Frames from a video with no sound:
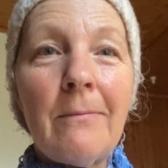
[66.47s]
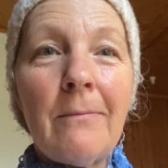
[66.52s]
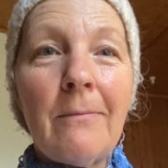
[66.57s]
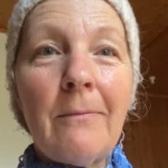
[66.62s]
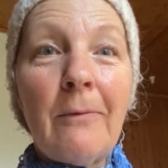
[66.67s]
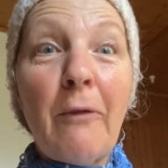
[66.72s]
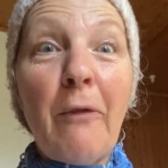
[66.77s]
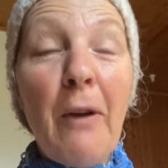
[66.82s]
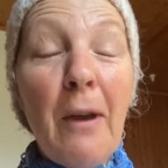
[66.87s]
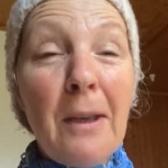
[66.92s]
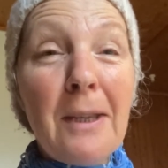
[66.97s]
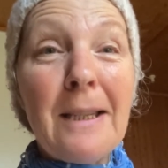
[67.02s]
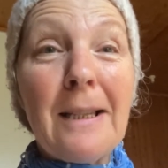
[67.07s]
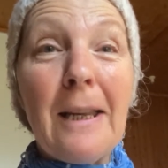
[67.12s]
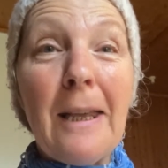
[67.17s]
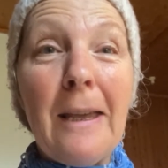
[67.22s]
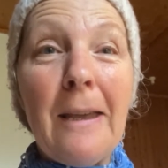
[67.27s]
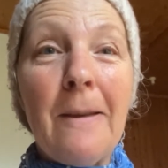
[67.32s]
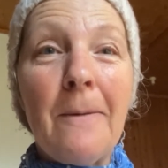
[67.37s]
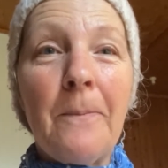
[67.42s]

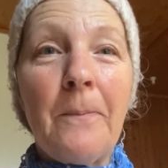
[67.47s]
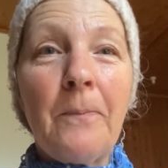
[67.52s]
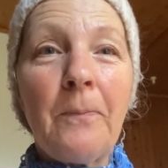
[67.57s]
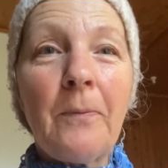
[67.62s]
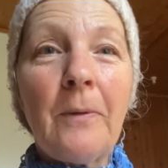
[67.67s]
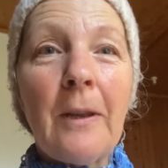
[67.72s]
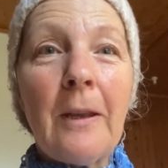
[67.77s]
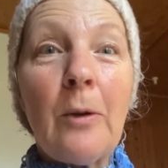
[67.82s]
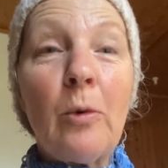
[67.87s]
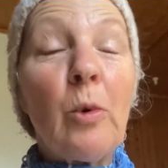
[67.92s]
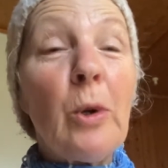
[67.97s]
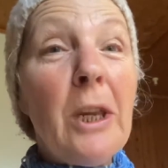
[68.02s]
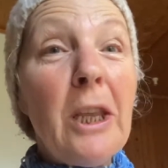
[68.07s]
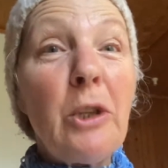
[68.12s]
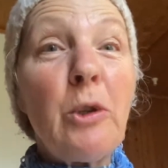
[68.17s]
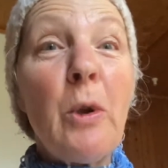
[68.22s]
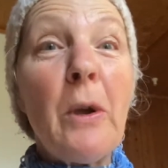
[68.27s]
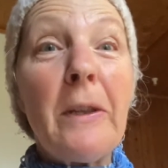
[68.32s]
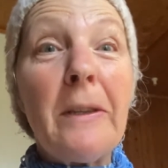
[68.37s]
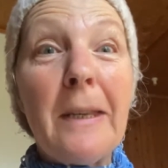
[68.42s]
Firstly, we need
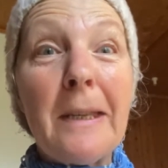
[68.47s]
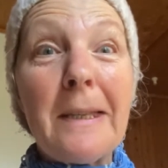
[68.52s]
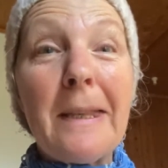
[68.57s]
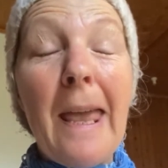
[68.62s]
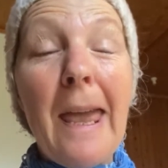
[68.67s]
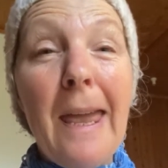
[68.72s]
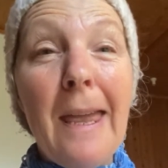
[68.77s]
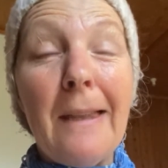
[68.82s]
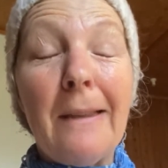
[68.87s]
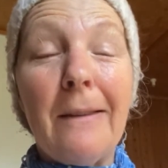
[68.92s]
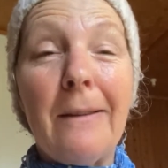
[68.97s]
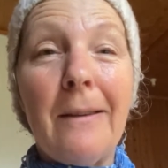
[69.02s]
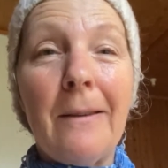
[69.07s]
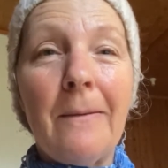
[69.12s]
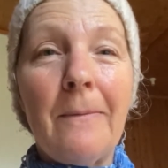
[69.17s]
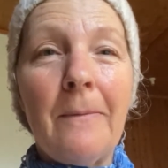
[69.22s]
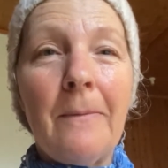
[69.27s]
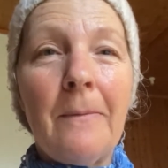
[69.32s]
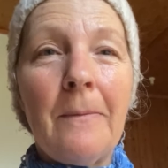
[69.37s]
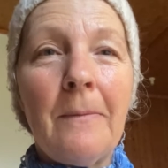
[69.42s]
to understand
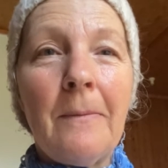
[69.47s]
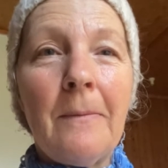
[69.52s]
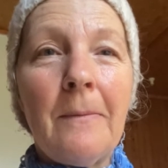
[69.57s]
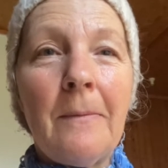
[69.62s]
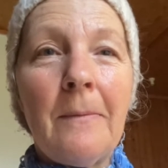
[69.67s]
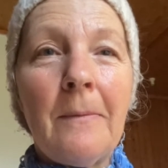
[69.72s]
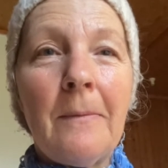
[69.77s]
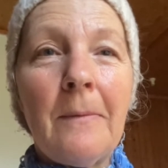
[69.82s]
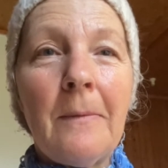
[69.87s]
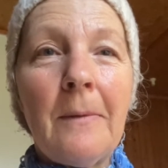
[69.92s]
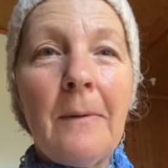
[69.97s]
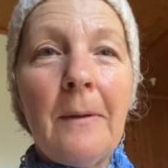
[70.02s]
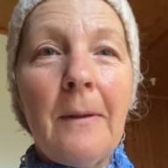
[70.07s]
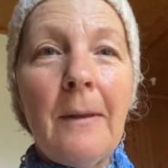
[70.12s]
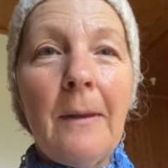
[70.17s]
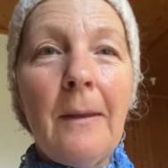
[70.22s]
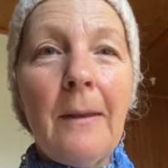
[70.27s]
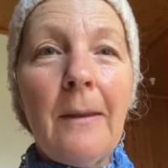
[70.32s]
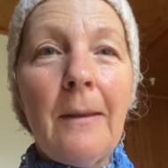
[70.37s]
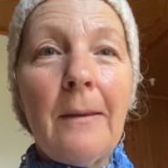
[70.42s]

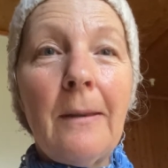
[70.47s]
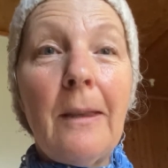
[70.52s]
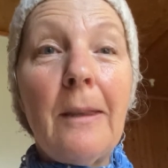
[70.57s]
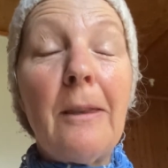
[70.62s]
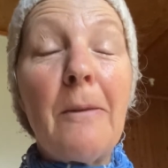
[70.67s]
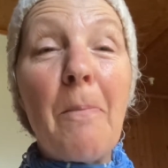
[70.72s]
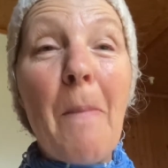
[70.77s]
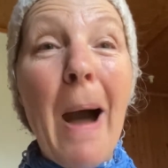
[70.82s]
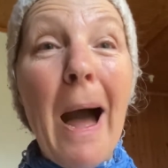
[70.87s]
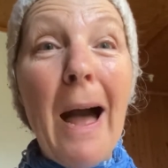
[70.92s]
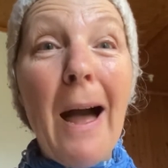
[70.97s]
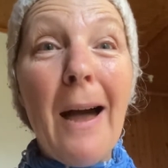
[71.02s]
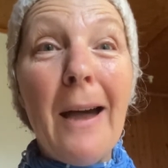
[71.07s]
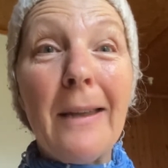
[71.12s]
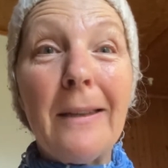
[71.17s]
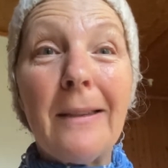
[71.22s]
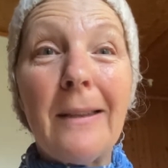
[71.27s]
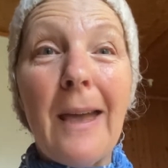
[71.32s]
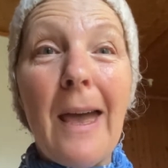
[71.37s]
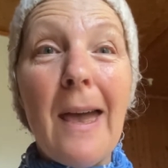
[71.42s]
that the
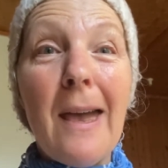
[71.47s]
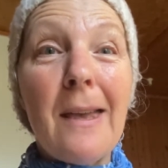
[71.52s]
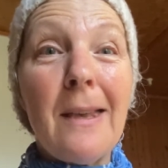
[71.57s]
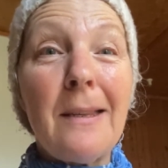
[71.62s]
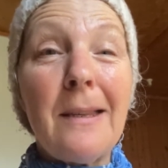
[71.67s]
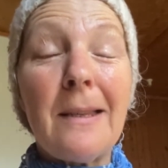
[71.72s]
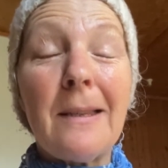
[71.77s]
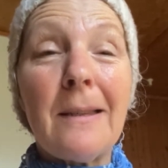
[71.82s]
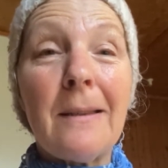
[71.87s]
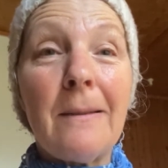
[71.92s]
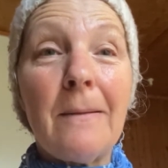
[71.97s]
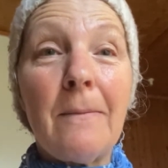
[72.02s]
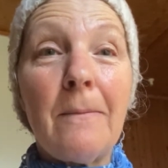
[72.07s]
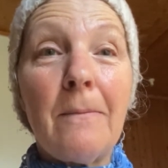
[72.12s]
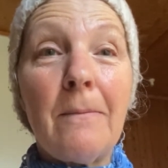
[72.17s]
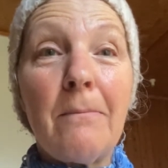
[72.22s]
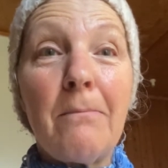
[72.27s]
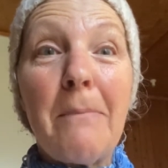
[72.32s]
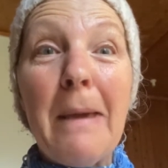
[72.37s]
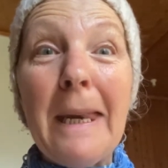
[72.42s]
mind has
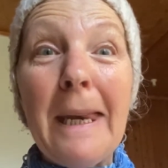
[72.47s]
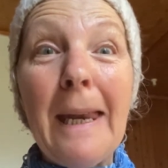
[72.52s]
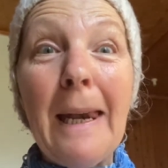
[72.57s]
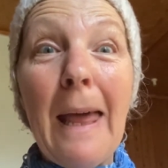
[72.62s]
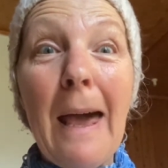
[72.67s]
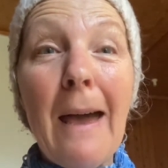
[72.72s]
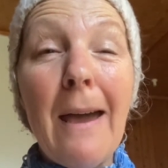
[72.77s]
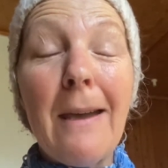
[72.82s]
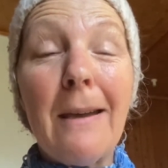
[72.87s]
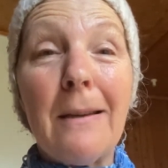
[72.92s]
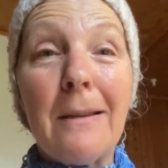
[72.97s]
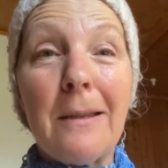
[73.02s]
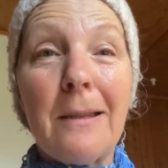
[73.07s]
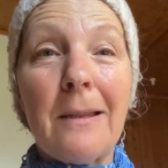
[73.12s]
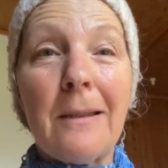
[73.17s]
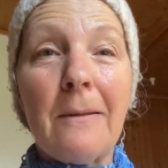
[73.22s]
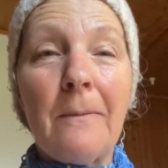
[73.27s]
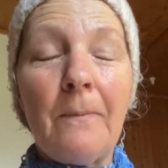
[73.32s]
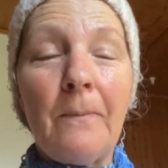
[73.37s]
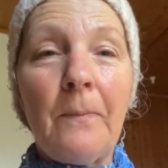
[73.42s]
many
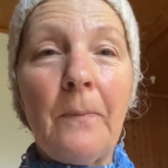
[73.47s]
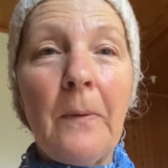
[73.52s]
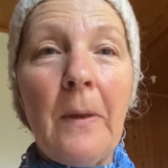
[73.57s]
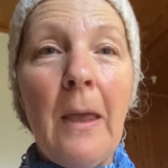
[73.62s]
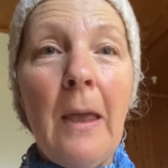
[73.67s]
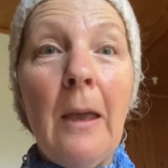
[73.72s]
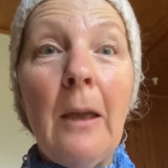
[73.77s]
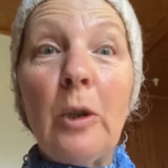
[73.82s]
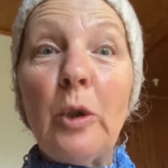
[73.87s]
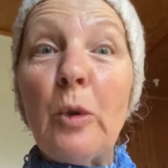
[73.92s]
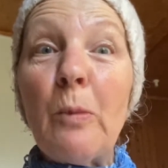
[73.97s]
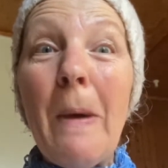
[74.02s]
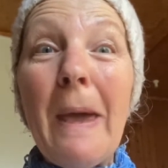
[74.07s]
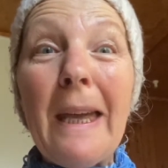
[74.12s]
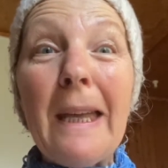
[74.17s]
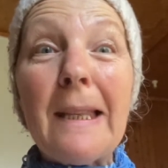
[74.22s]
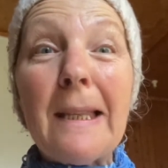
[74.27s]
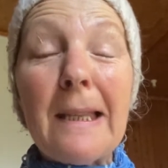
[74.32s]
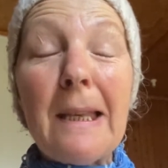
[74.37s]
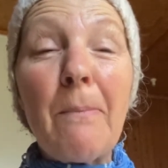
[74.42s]
layers. To make
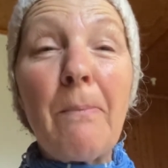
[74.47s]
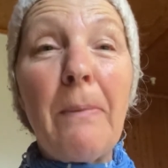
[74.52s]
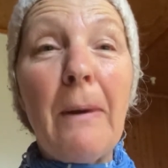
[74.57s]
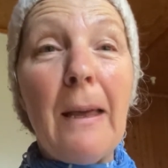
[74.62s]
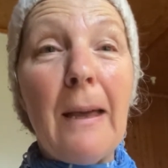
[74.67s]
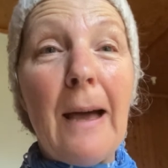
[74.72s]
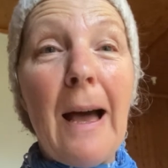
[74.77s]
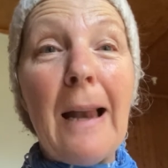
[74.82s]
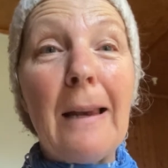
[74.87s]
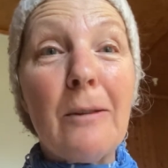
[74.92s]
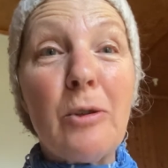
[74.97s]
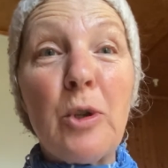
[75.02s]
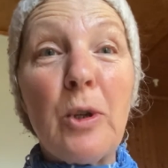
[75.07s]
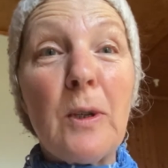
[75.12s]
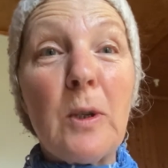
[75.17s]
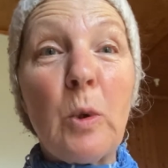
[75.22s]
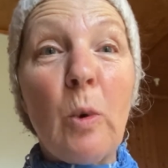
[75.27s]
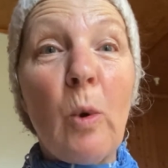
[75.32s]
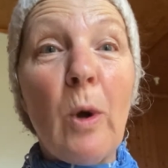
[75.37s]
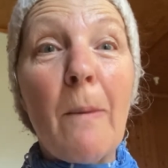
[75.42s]
it simpler, I'll
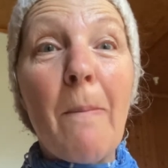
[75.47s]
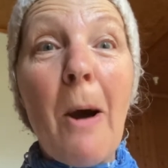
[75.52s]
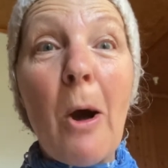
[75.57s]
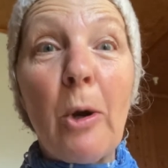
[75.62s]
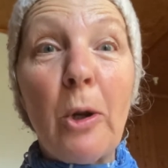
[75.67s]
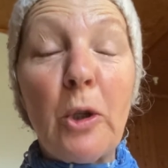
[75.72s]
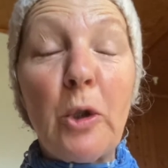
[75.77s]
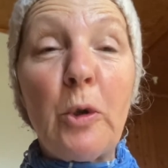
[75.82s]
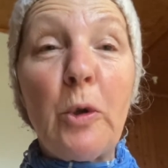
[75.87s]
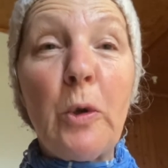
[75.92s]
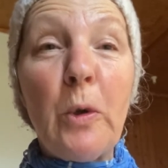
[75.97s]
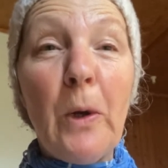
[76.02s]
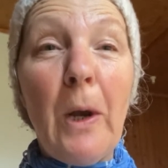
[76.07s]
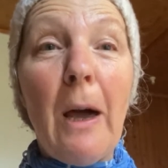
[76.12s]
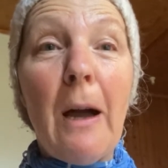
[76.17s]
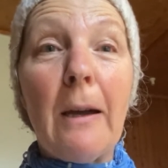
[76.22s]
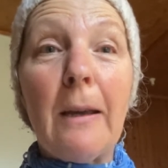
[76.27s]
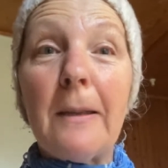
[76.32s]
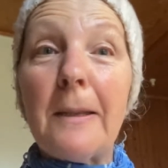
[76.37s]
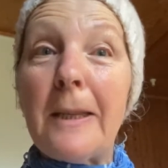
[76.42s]
just talk about the two
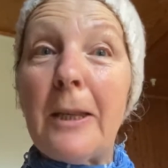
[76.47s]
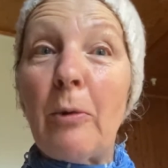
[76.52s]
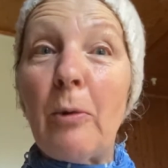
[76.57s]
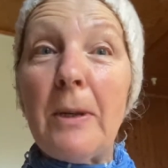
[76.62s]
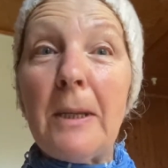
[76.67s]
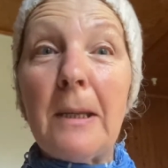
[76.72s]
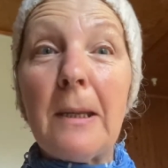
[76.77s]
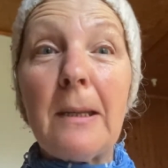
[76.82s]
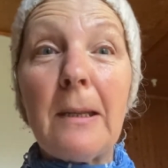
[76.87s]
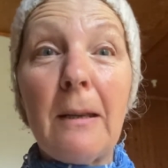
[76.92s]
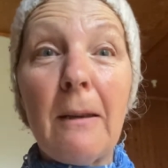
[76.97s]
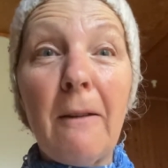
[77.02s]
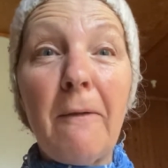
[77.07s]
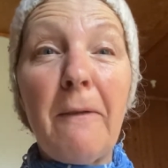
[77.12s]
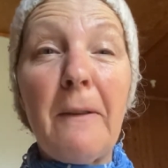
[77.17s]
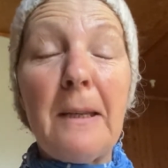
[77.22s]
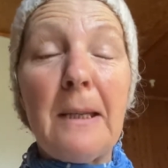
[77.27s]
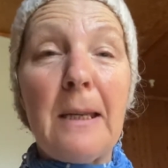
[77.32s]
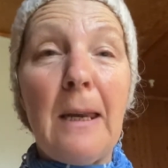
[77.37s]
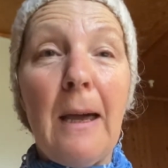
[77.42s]
layers. There is a
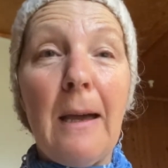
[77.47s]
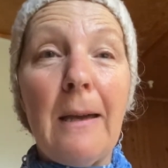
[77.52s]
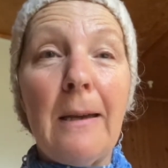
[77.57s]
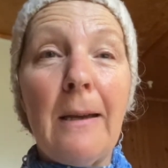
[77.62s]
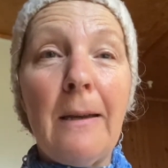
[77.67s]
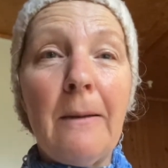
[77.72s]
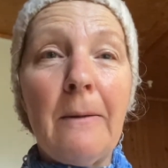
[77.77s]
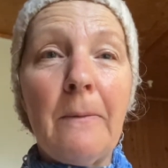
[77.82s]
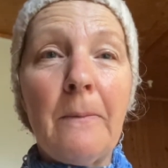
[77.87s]
surface layer